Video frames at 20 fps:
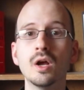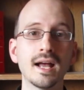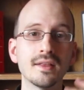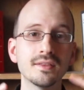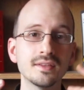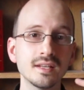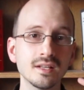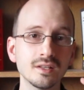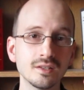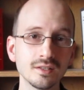
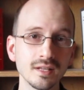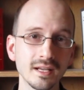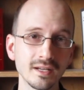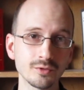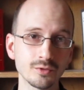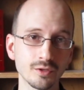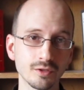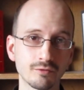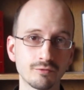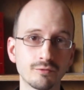and the
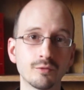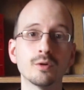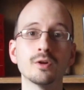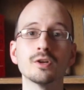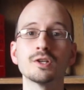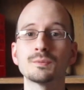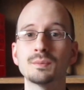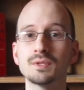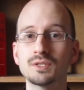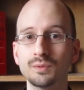electric
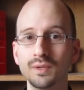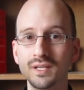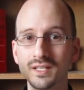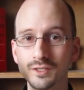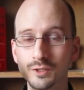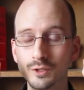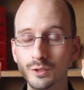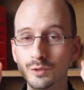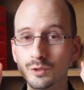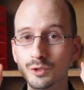force between
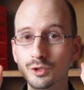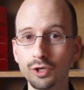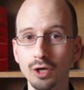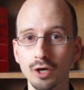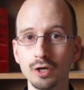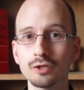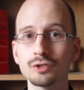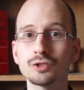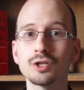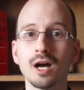two
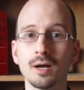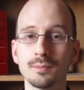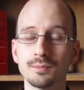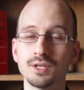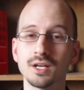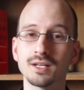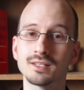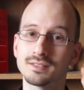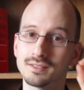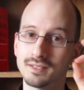charged
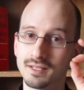objects,